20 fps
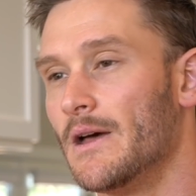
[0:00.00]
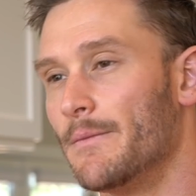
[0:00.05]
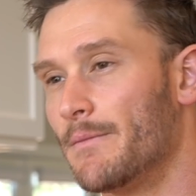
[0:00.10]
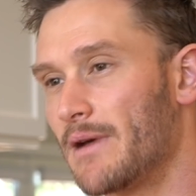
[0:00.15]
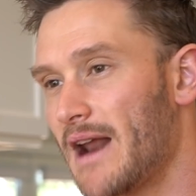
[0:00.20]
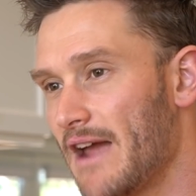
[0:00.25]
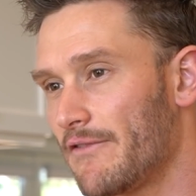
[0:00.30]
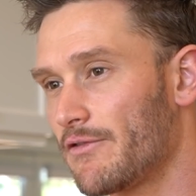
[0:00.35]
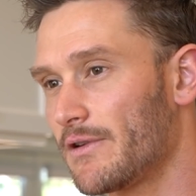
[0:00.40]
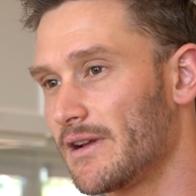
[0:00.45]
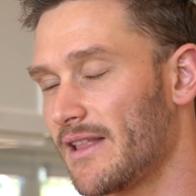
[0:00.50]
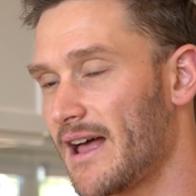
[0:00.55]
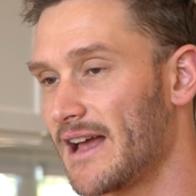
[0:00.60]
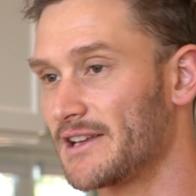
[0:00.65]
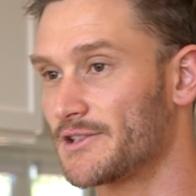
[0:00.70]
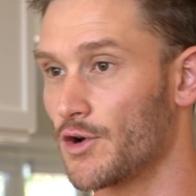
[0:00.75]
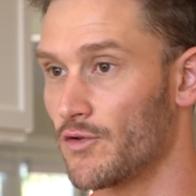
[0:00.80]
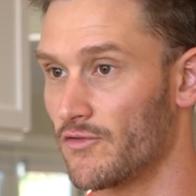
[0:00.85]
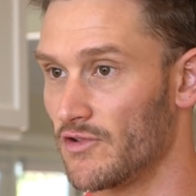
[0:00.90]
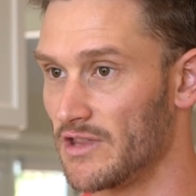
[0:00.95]
But I've
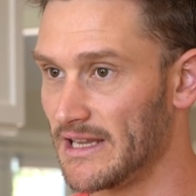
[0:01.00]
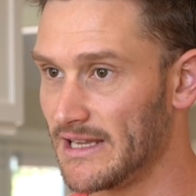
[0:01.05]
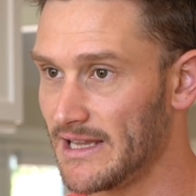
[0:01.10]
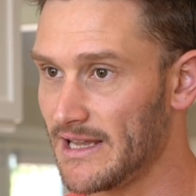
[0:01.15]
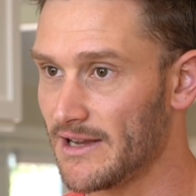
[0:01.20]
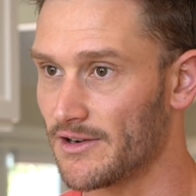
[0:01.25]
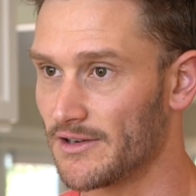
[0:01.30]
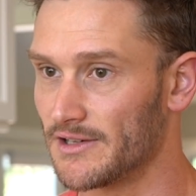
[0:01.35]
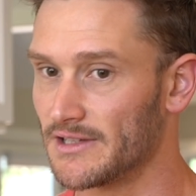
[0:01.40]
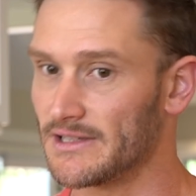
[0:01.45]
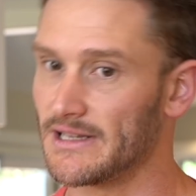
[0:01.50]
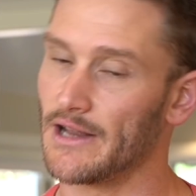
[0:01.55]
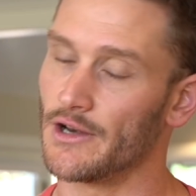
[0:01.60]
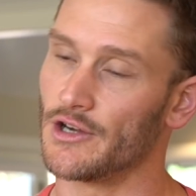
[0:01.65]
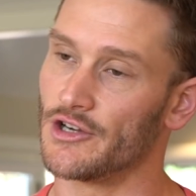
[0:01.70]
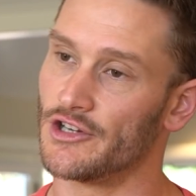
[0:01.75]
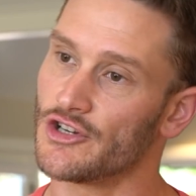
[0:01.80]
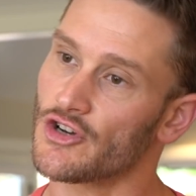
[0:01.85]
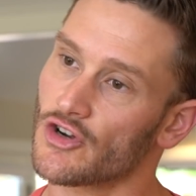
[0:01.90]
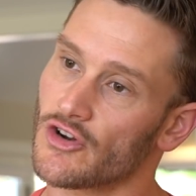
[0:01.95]
realized over the years
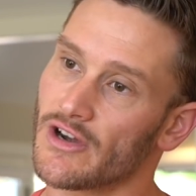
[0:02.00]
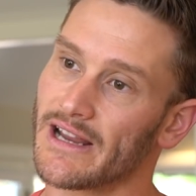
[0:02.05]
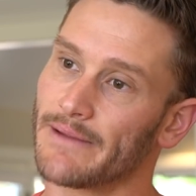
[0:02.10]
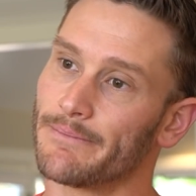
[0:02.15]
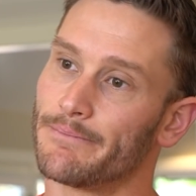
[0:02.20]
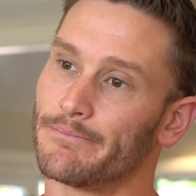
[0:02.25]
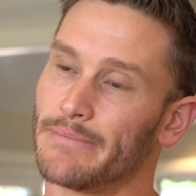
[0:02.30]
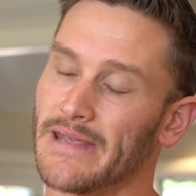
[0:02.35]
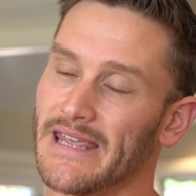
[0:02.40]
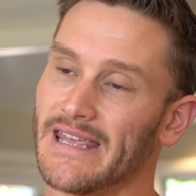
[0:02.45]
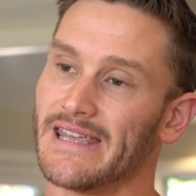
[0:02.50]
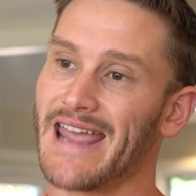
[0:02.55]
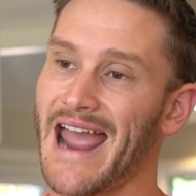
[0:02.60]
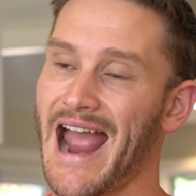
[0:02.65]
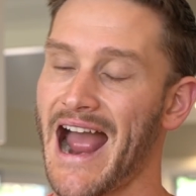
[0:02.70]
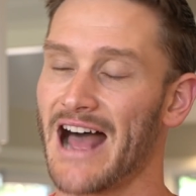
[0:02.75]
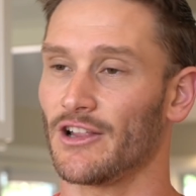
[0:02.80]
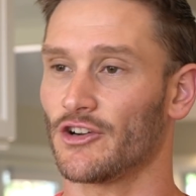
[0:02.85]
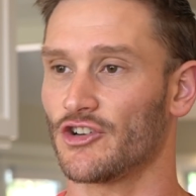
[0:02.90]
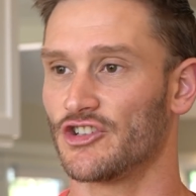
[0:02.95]
that during peak
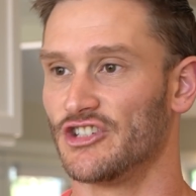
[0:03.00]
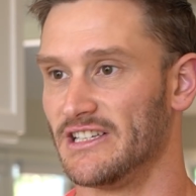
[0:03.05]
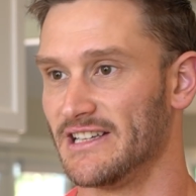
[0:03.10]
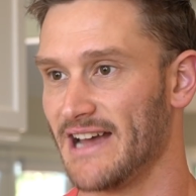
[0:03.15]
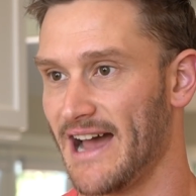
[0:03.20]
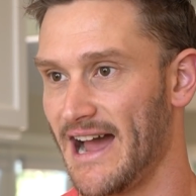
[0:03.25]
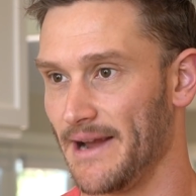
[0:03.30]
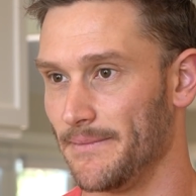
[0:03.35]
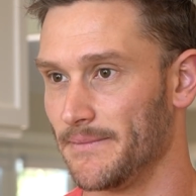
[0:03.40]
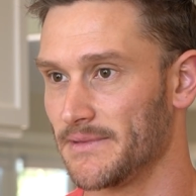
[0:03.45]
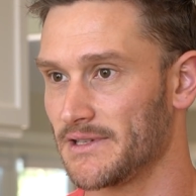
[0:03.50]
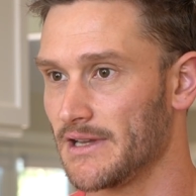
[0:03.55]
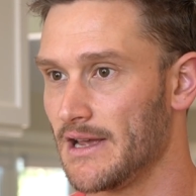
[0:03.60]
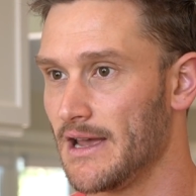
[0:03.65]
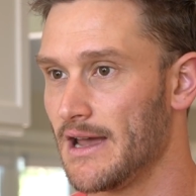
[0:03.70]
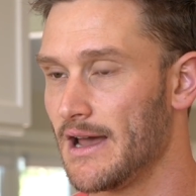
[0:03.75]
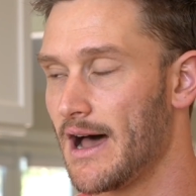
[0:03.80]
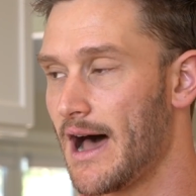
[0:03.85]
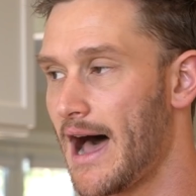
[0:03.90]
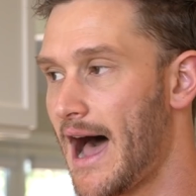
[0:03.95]
allergy times,
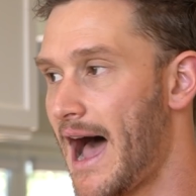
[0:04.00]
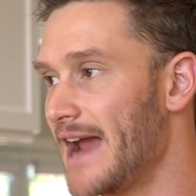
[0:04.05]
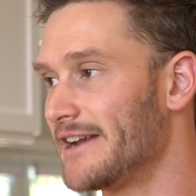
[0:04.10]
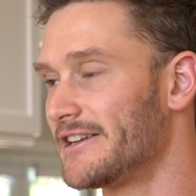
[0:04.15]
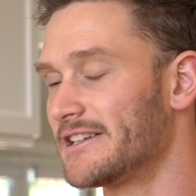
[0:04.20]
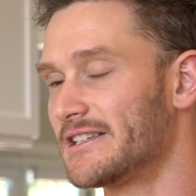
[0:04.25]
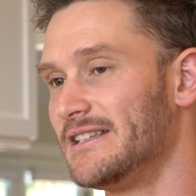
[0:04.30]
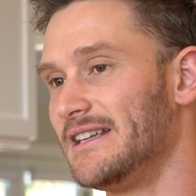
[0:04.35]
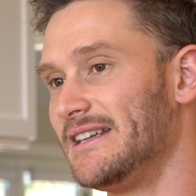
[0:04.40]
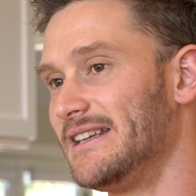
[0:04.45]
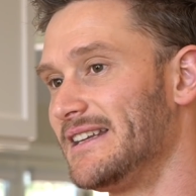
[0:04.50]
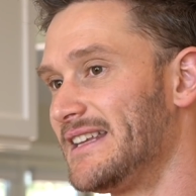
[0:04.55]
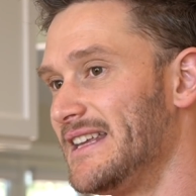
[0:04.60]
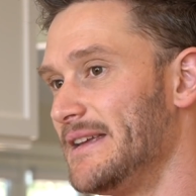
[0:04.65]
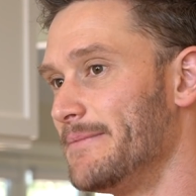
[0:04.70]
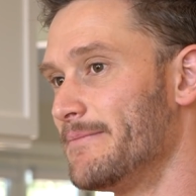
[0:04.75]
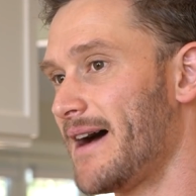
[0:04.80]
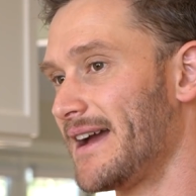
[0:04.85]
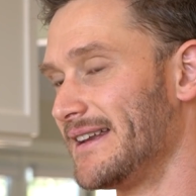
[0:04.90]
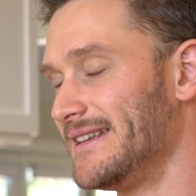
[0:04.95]
I just need to
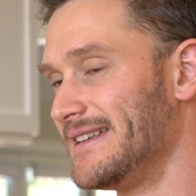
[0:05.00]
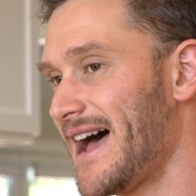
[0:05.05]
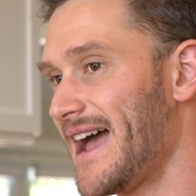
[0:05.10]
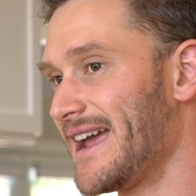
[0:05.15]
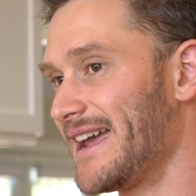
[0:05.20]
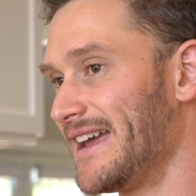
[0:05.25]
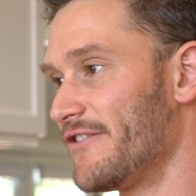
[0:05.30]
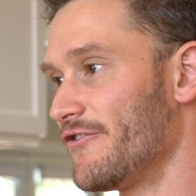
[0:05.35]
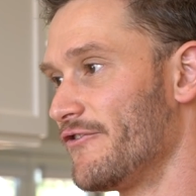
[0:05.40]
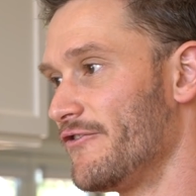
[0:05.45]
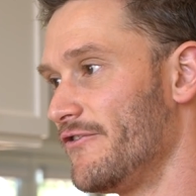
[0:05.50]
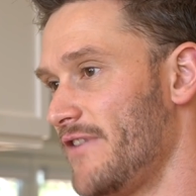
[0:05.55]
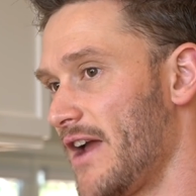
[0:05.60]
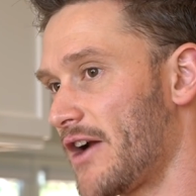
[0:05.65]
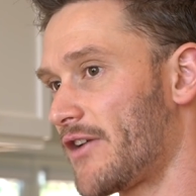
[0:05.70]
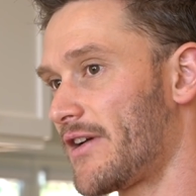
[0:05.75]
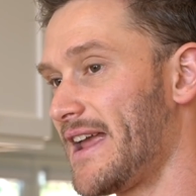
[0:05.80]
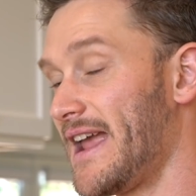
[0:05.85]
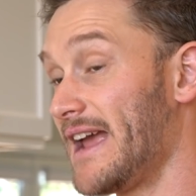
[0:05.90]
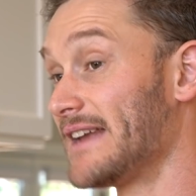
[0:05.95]
keep my diet
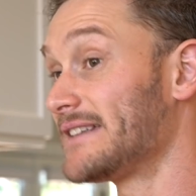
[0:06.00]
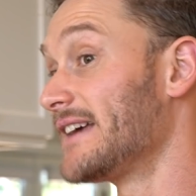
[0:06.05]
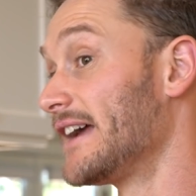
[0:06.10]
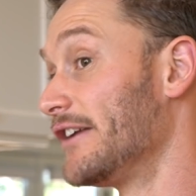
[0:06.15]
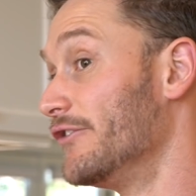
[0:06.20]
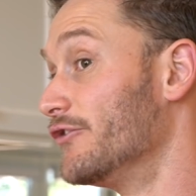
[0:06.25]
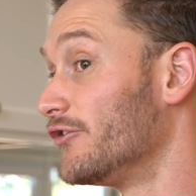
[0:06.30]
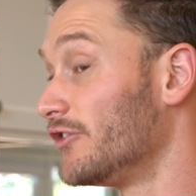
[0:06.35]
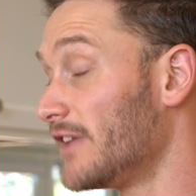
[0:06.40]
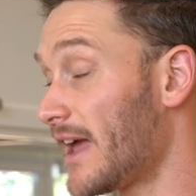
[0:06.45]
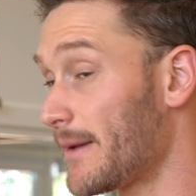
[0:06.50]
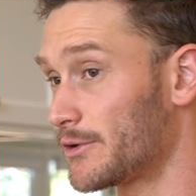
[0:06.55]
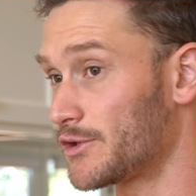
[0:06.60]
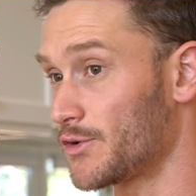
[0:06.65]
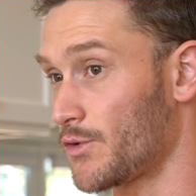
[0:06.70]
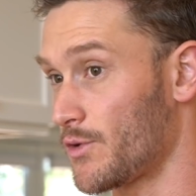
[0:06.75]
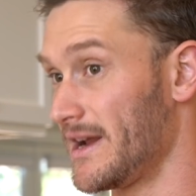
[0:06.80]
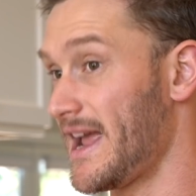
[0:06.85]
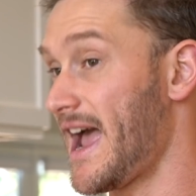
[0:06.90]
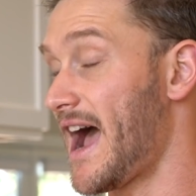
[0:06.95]
very
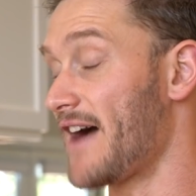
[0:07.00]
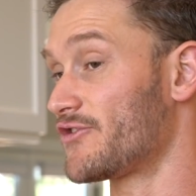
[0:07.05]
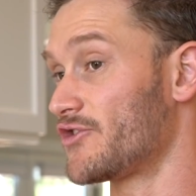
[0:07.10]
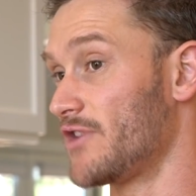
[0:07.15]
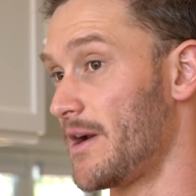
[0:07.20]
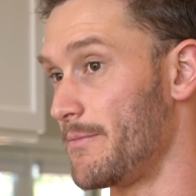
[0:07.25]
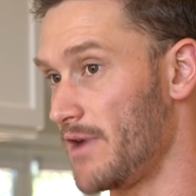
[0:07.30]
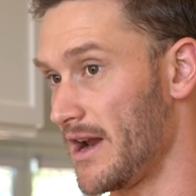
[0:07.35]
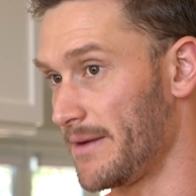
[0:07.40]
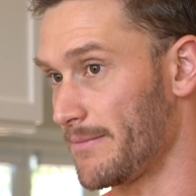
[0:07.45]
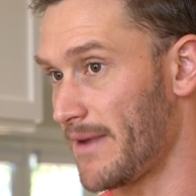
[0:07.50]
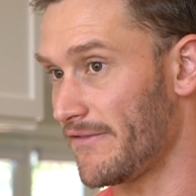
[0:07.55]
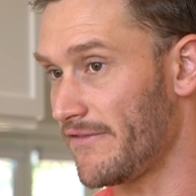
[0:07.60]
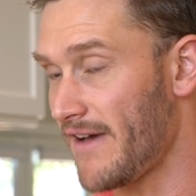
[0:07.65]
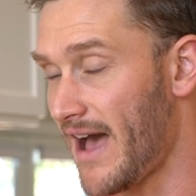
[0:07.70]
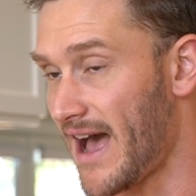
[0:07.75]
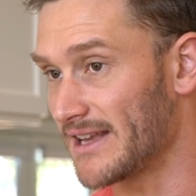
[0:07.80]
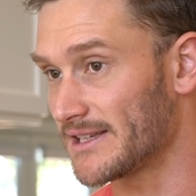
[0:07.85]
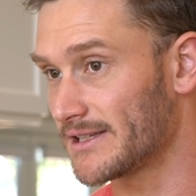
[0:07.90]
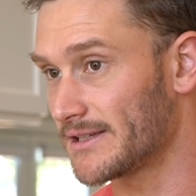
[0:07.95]
anti-inflammatory after I break my
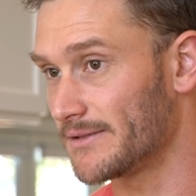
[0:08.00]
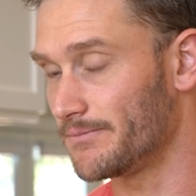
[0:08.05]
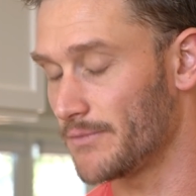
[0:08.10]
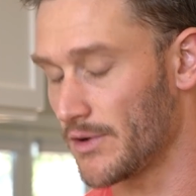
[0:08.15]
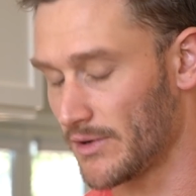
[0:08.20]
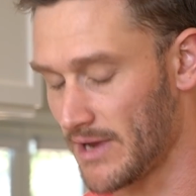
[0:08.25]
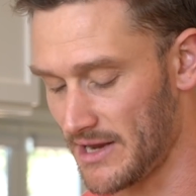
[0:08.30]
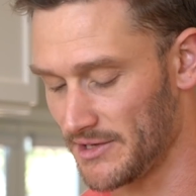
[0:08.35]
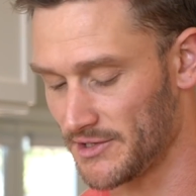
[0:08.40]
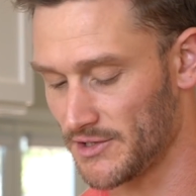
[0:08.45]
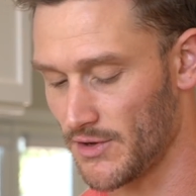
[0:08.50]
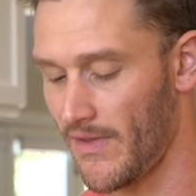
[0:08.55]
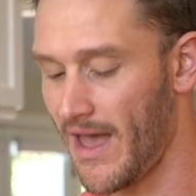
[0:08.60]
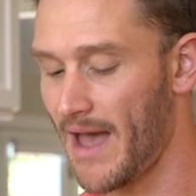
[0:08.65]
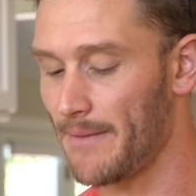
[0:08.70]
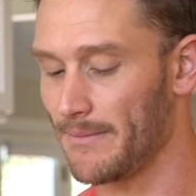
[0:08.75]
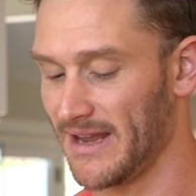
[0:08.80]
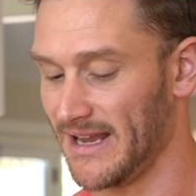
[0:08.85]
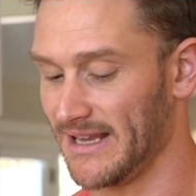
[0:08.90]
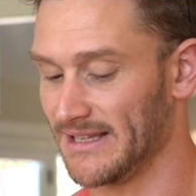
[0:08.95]
fast. Okay, so
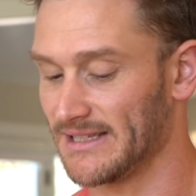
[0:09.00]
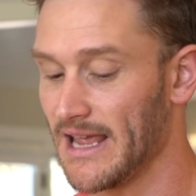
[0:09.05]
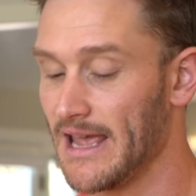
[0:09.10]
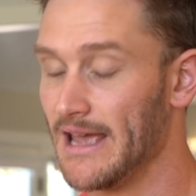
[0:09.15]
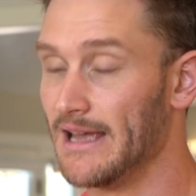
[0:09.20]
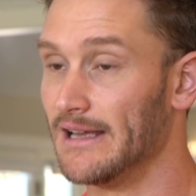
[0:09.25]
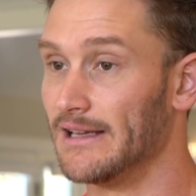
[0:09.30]
that means